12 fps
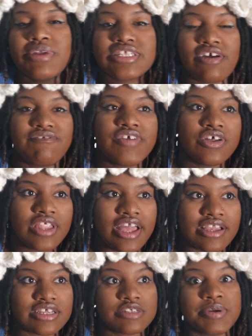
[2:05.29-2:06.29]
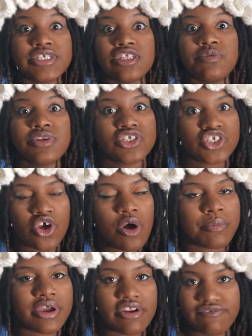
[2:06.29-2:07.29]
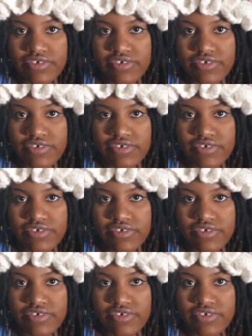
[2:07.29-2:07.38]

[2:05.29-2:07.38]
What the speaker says: because I feel like, especially with a show, I'm gonna